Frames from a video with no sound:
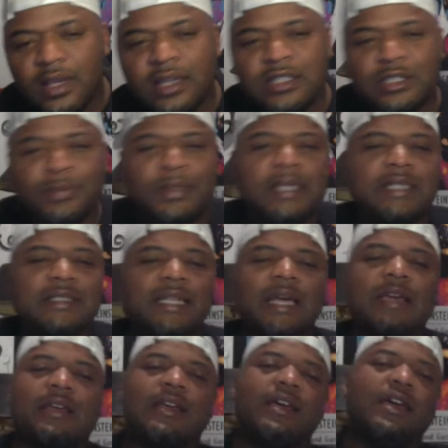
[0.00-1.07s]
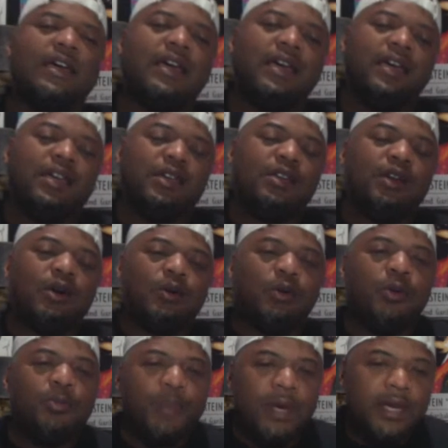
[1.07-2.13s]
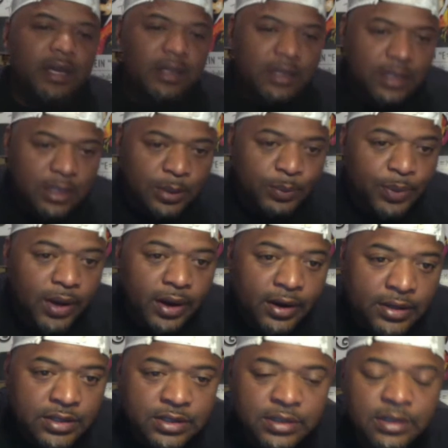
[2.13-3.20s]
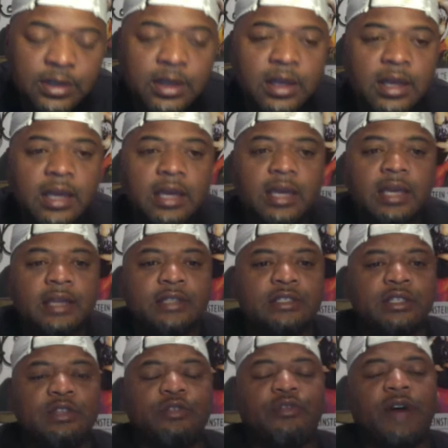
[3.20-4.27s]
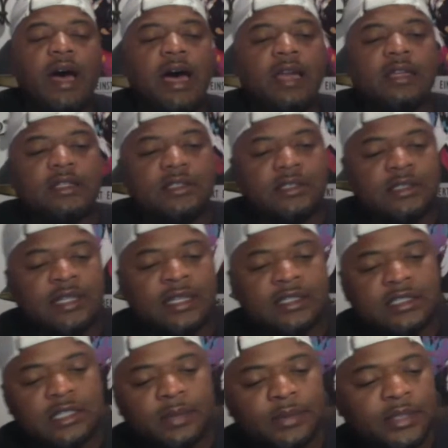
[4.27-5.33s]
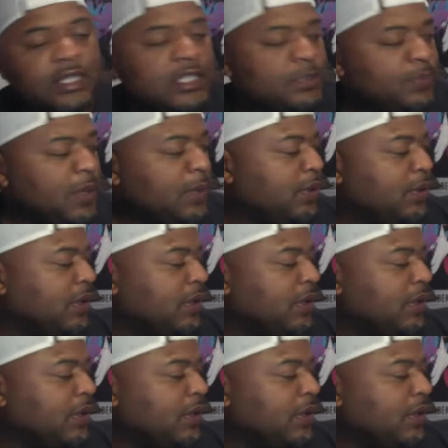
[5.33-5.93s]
to me, it's like, we pale in comparison to the violence that some of these people